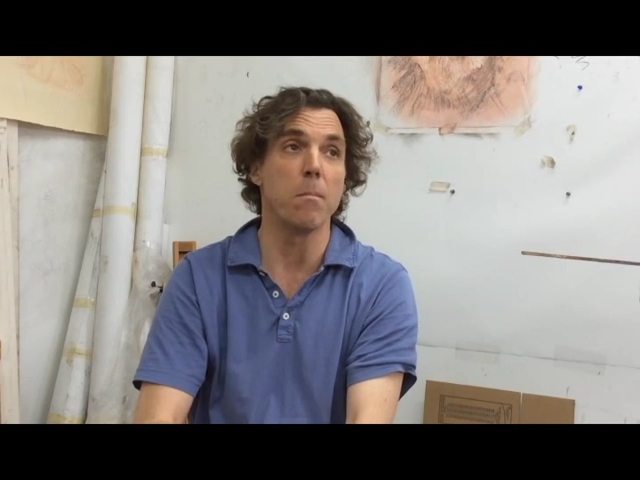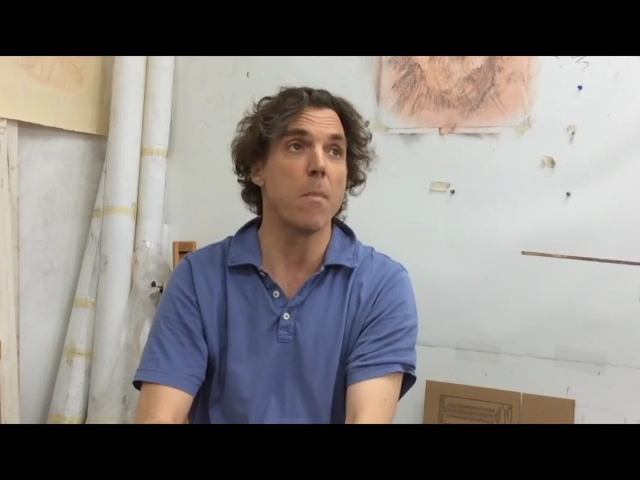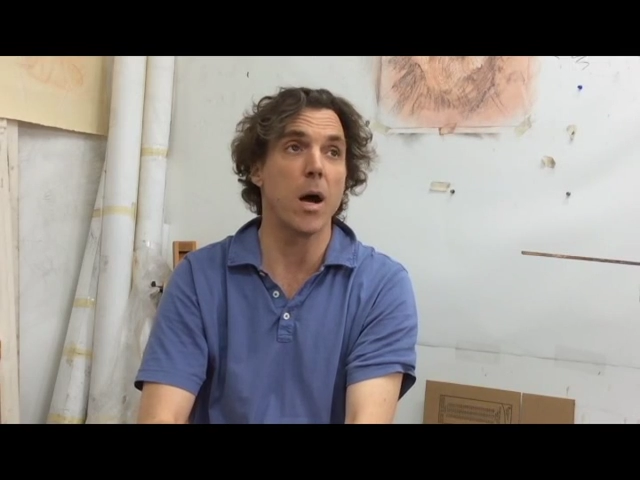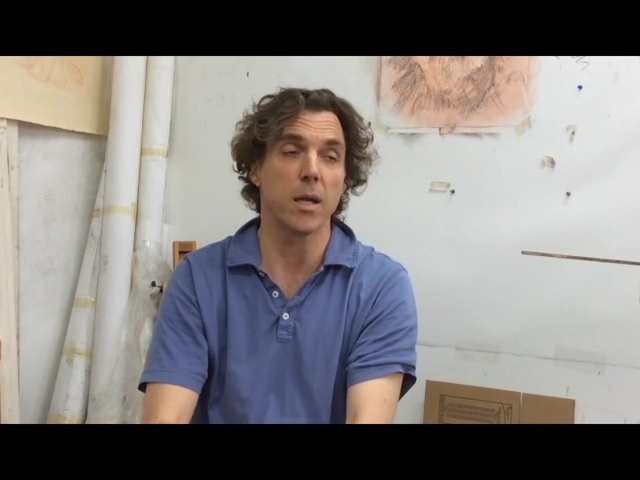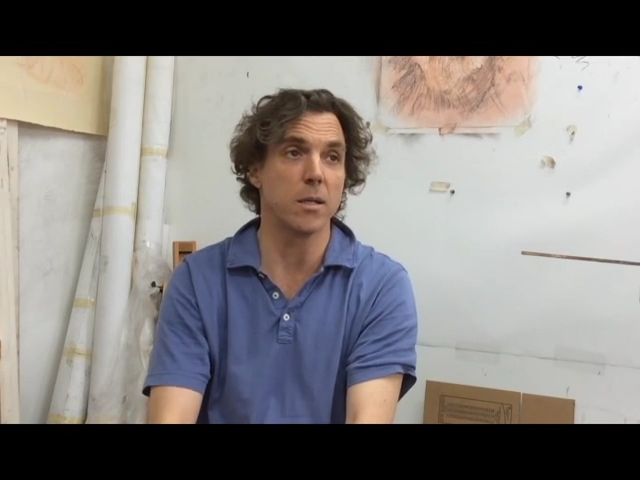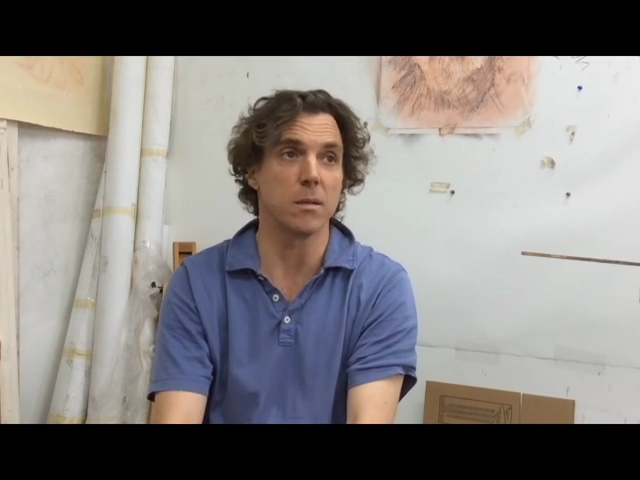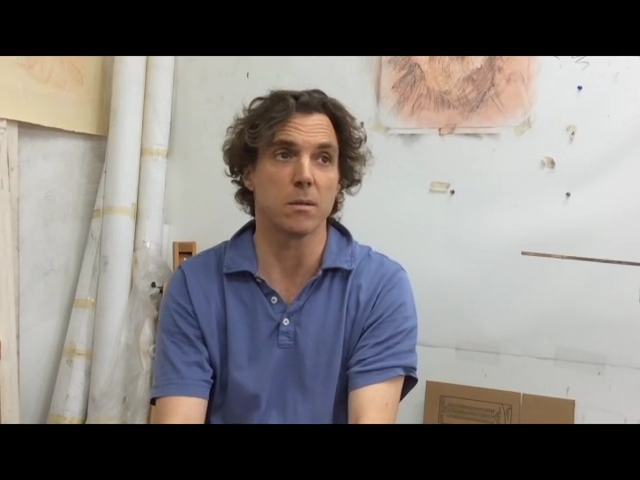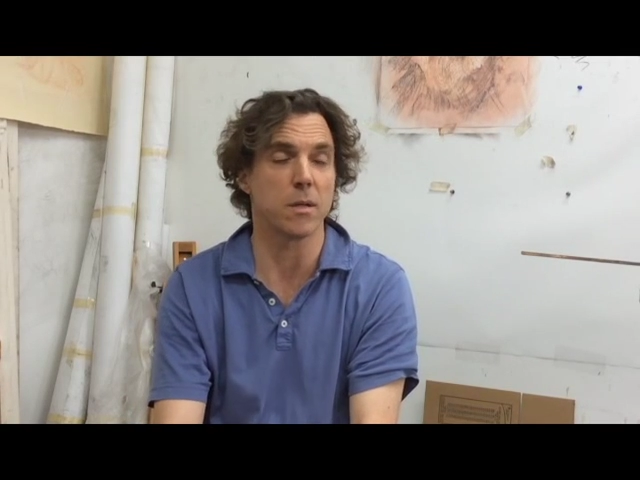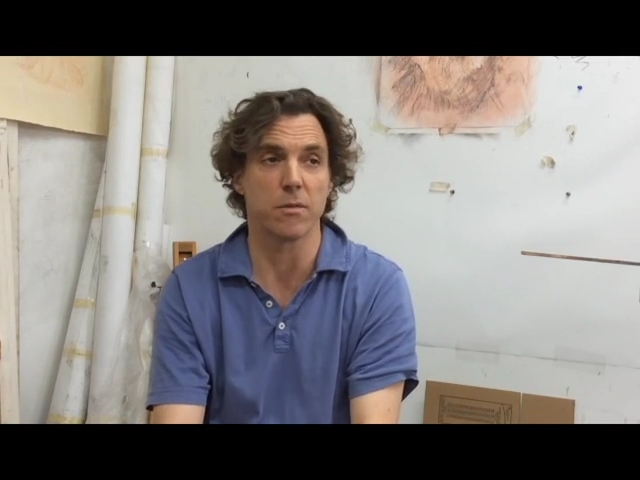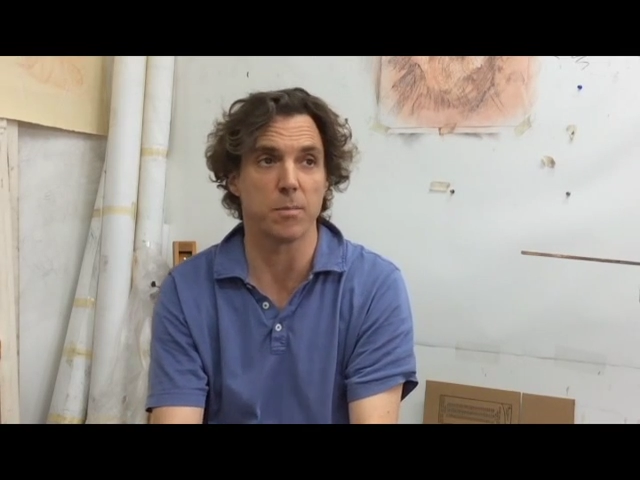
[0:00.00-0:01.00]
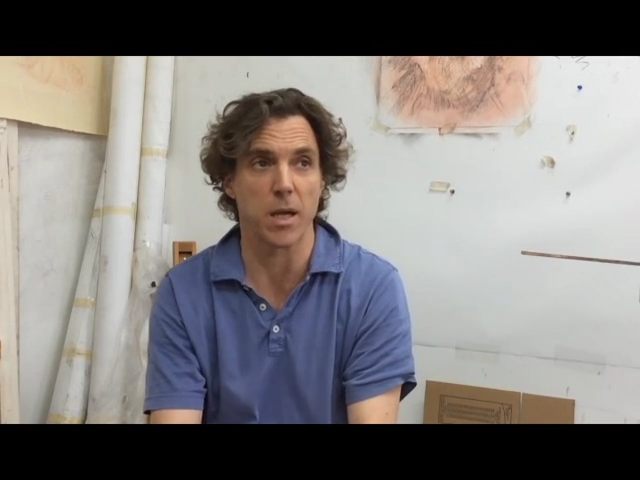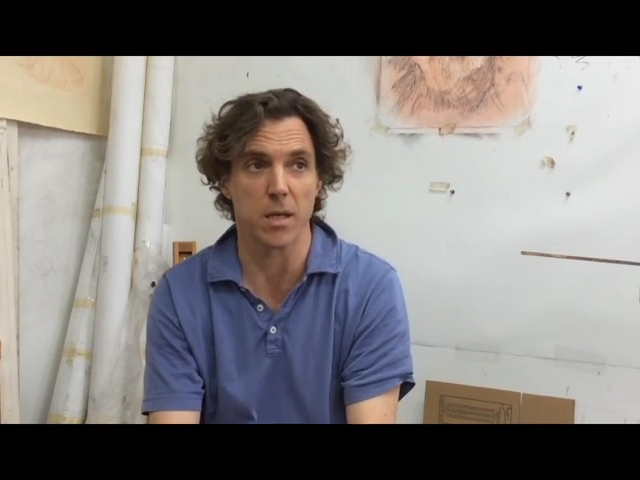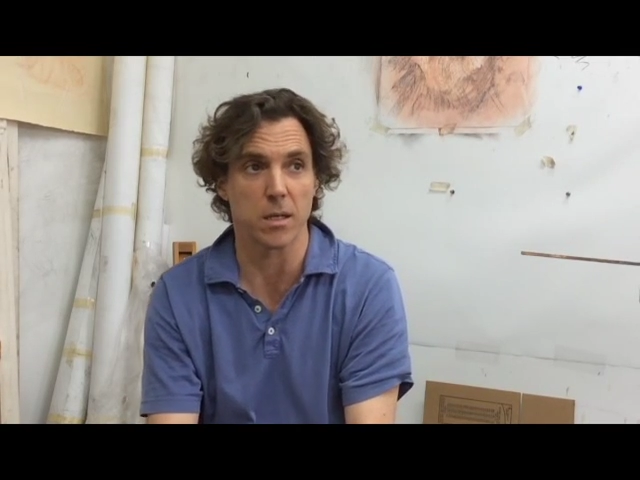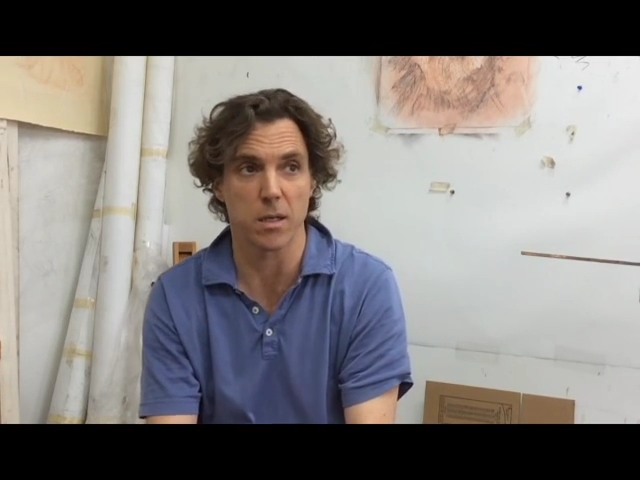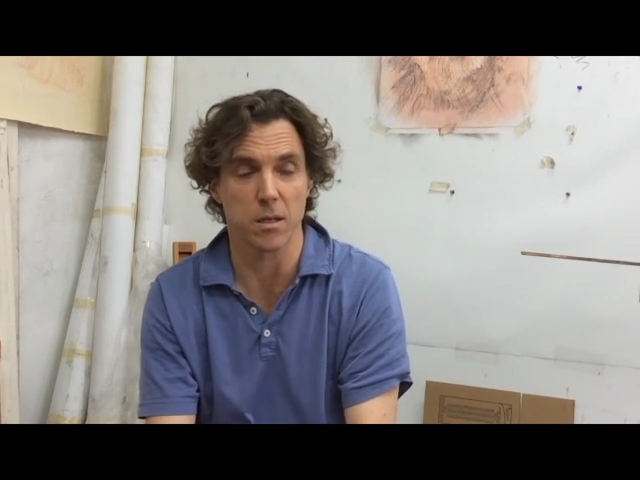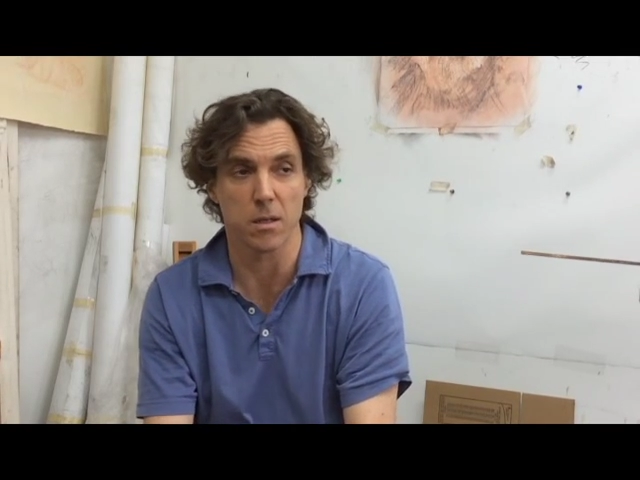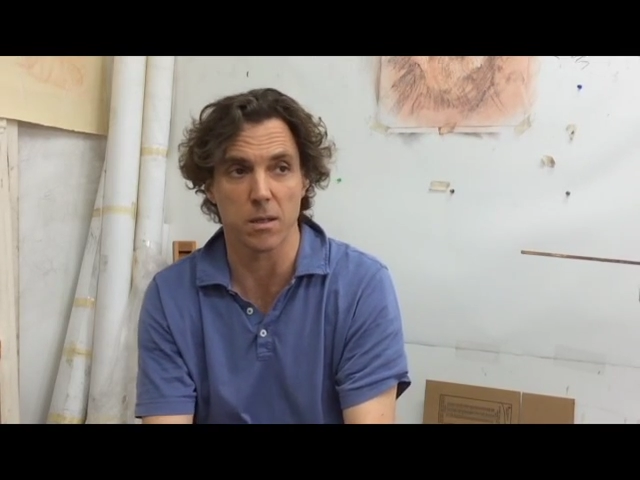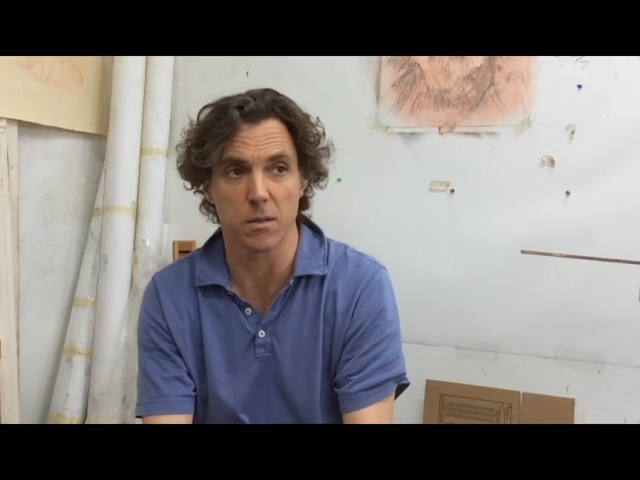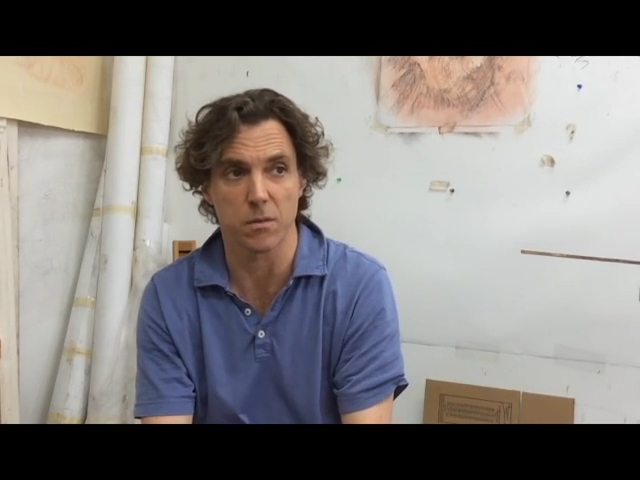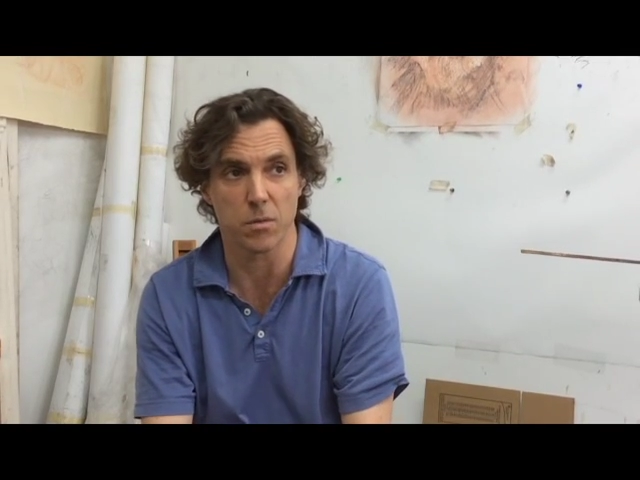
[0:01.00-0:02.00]
mind-expanding
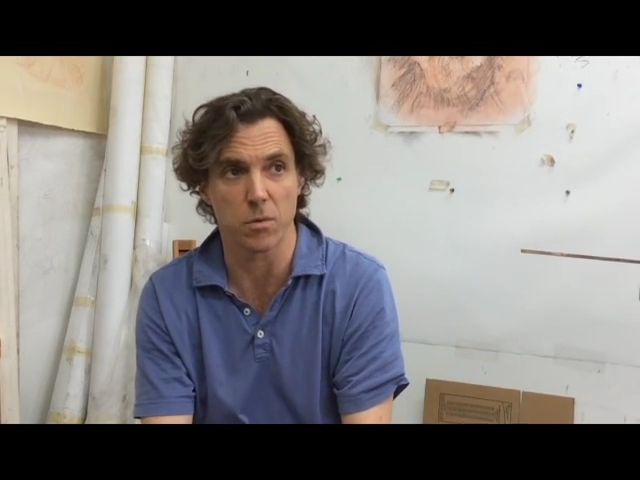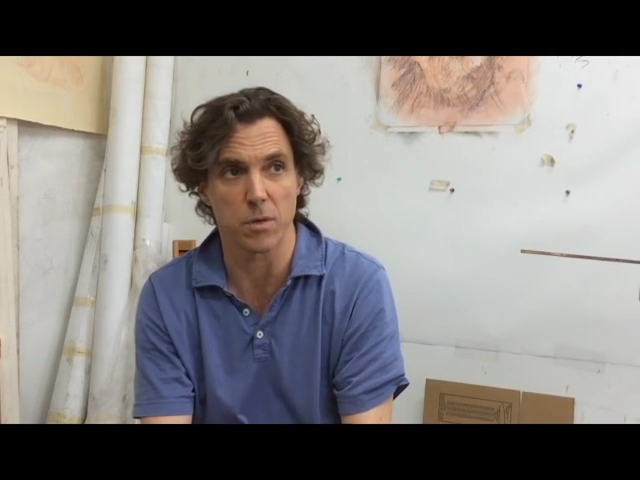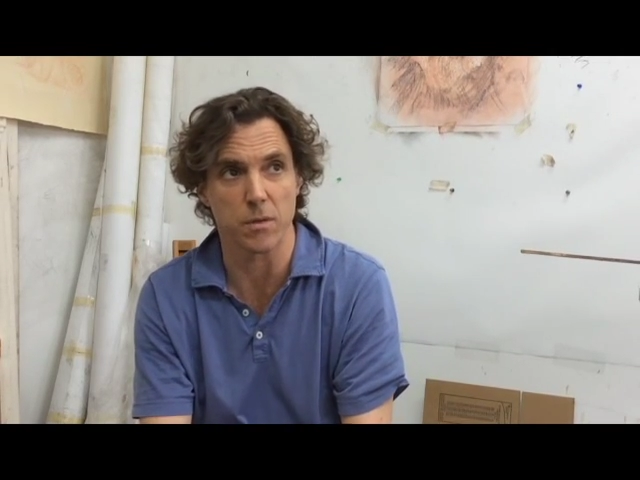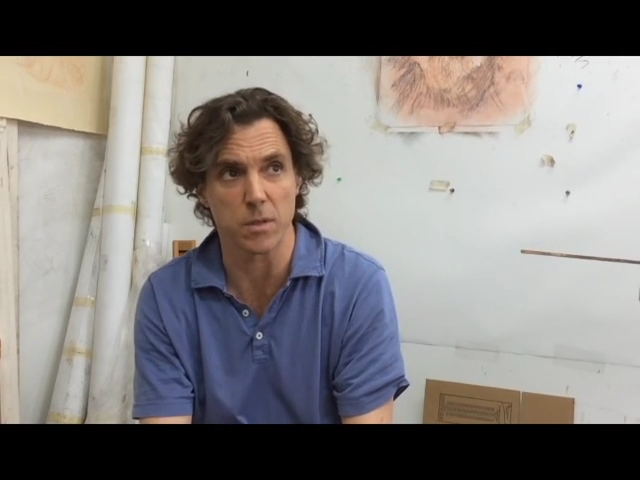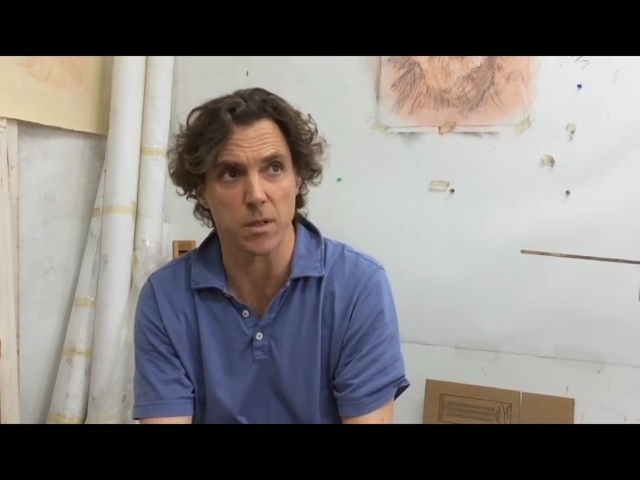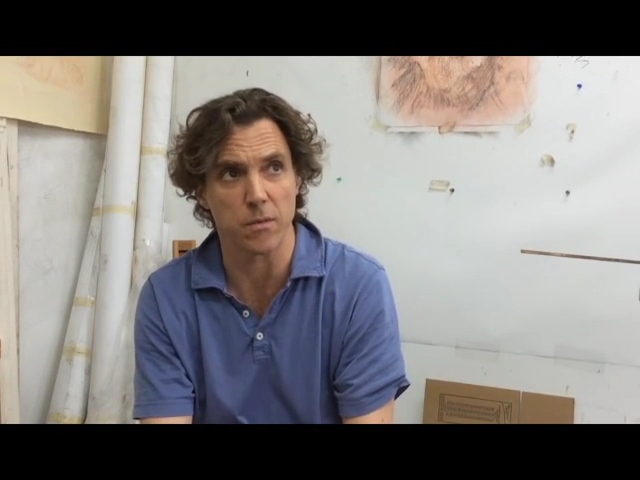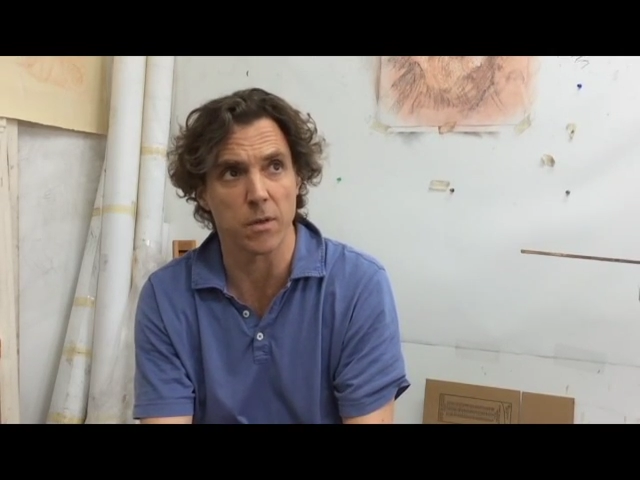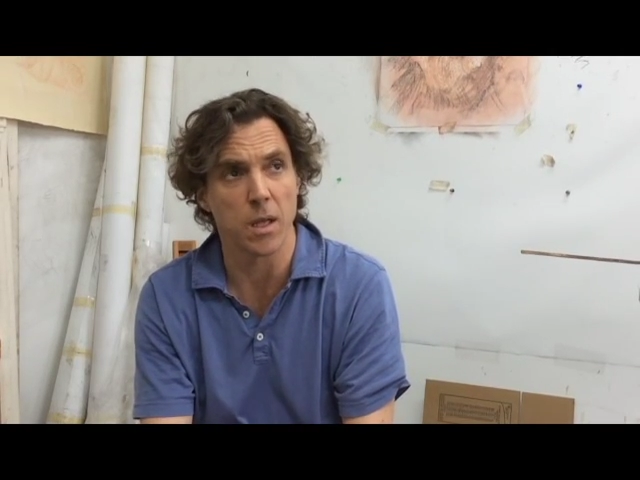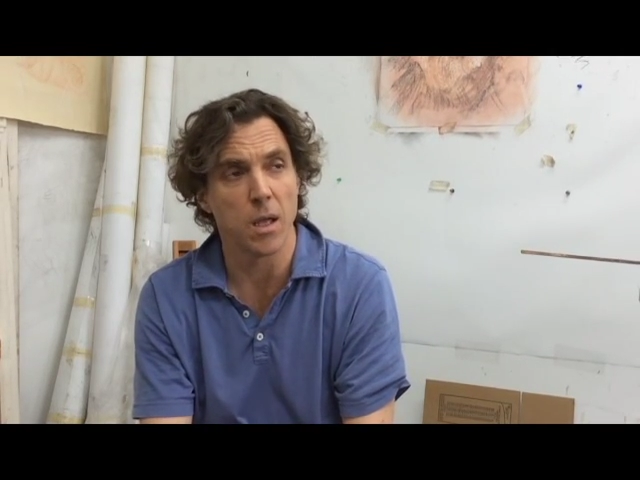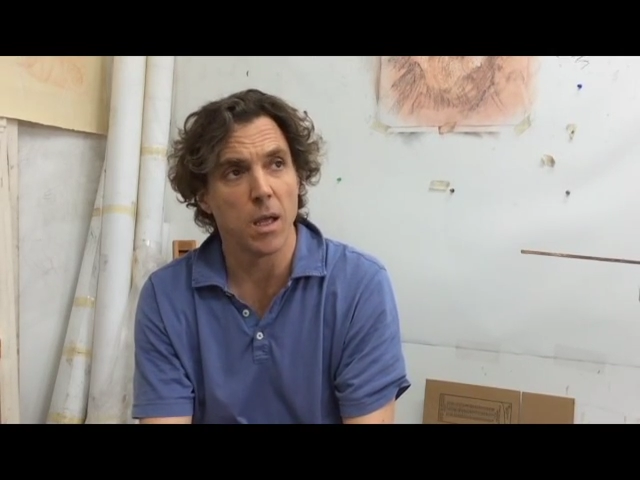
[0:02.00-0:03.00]
and extraordinary as it is,